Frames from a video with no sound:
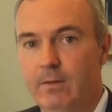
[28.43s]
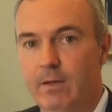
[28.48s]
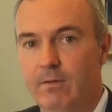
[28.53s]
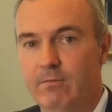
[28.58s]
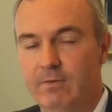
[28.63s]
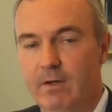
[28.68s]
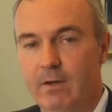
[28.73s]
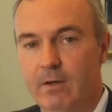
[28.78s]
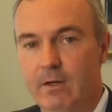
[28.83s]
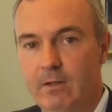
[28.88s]
a
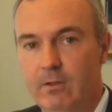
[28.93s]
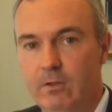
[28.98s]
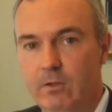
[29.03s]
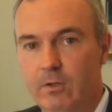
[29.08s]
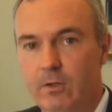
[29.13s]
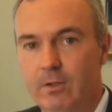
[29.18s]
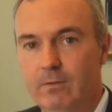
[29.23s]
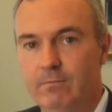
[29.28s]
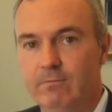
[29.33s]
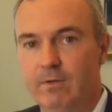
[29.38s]
very
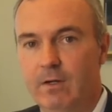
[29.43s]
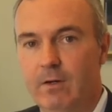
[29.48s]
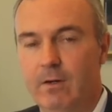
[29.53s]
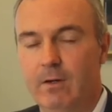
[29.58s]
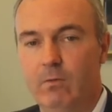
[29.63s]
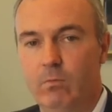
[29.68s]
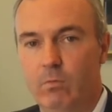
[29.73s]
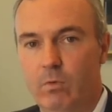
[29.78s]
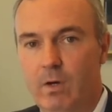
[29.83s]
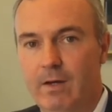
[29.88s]
good,
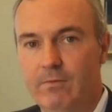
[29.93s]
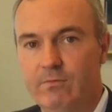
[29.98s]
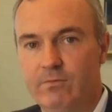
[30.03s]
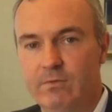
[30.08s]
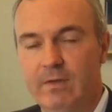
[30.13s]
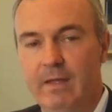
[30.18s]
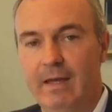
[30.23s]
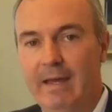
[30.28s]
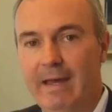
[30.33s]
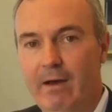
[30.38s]
very
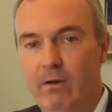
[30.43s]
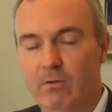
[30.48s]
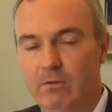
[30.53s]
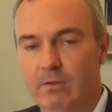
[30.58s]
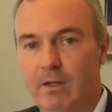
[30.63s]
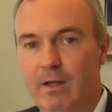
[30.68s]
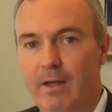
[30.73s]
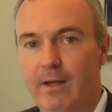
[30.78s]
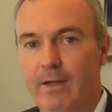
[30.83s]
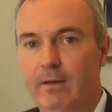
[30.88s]
rough
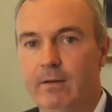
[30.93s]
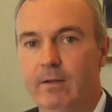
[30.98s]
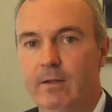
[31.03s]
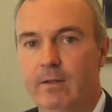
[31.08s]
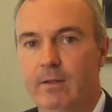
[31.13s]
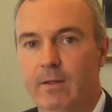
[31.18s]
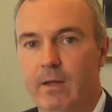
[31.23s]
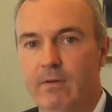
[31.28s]
outline